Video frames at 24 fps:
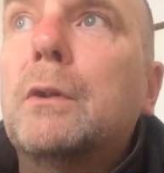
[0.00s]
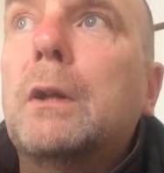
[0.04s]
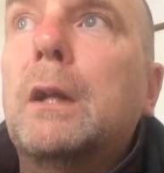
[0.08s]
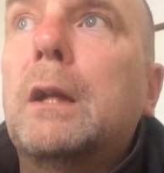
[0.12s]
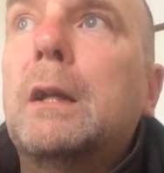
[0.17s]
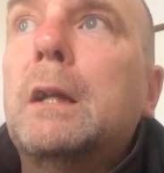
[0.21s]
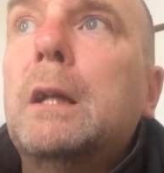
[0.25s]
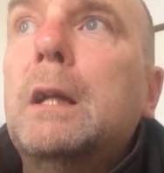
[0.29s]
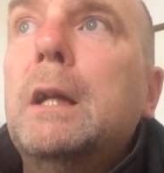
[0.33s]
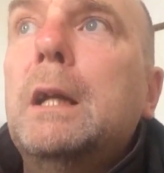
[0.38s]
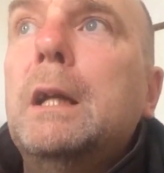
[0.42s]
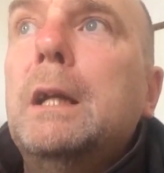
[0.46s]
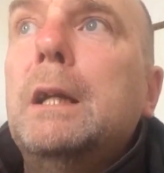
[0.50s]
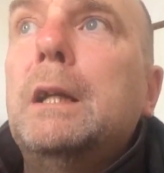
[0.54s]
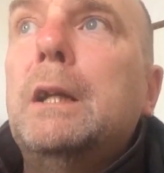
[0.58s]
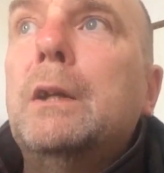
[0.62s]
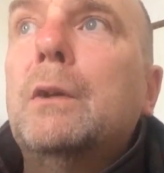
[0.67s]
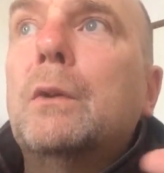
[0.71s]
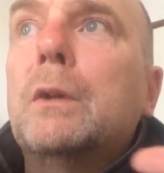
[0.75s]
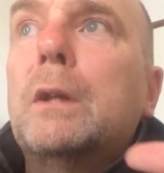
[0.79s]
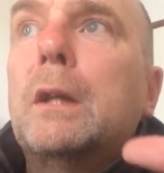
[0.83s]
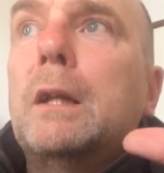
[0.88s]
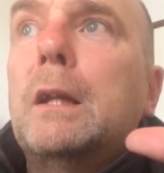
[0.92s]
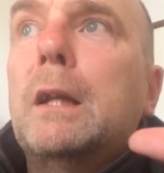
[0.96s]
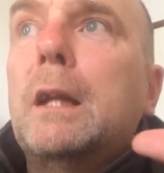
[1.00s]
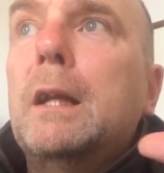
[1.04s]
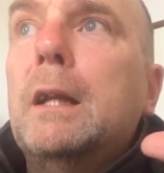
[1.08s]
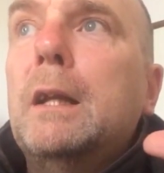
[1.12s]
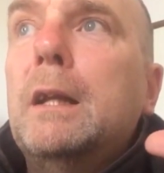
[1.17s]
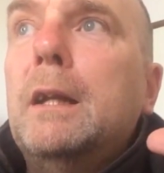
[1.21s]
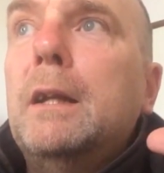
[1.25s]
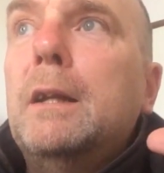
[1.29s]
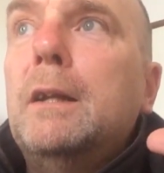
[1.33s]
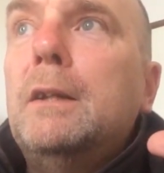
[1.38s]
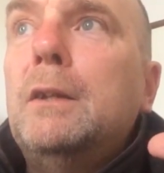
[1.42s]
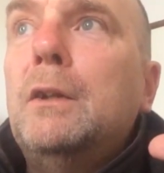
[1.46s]
So that, you know, that,
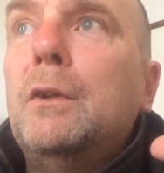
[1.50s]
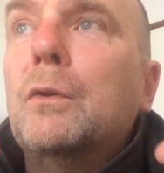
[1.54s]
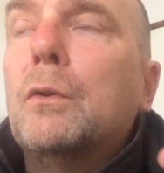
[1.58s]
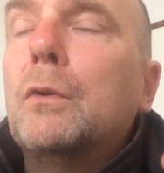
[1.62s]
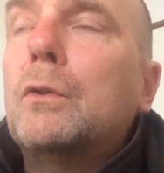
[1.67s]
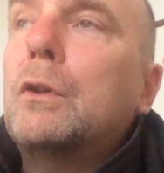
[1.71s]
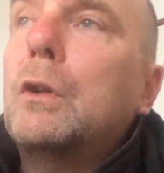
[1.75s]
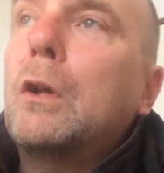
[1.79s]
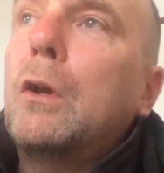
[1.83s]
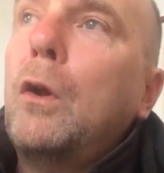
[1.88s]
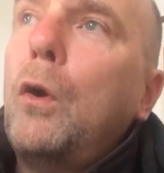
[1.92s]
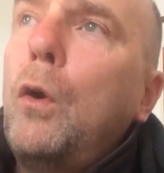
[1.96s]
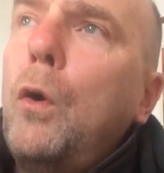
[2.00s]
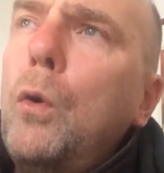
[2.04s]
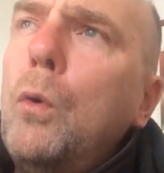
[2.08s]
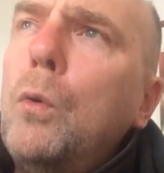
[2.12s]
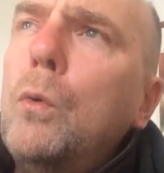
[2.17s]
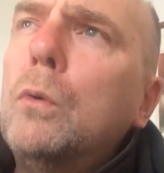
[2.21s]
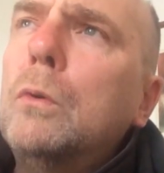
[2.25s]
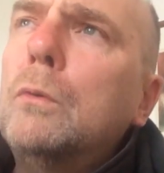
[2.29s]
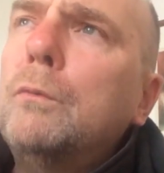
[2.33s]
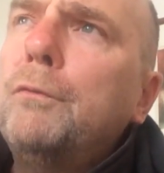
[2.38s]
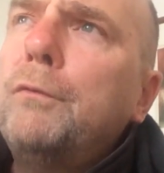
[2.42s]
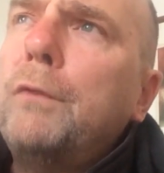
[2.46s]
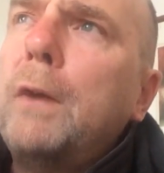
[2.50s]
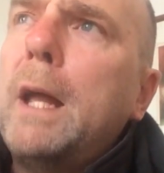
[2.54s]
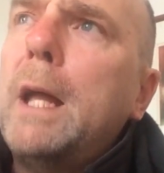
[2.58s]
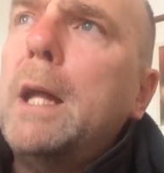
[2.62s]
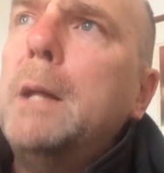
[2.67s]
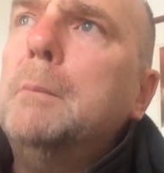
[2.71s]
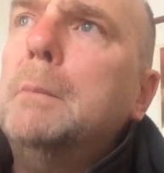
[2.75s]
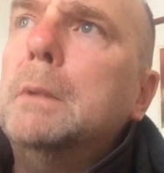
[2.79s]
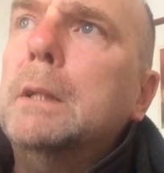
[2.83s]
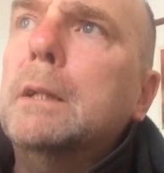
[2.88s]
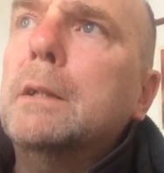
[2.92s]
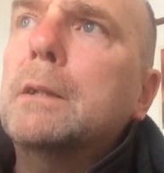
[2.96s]
you know, so the whole
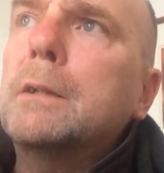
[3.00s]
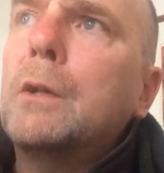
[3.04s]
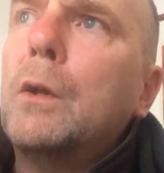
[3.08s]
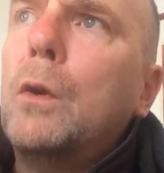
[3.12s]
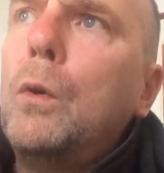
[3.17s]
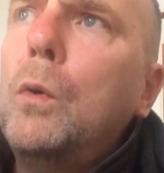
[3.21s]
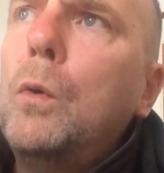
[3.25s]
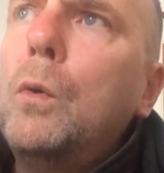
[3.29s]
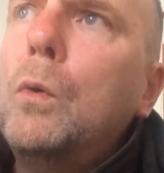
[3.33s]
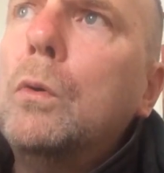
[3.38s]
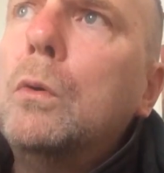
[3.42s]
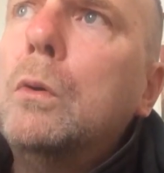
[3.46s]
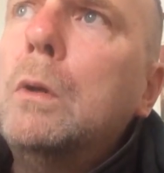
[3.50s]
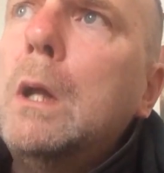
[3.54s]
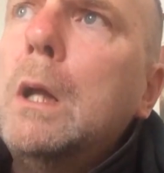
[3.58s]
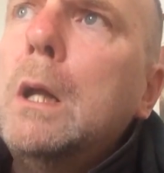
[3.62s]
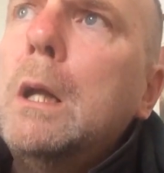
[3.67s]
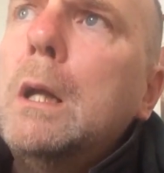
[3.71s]
families and the whole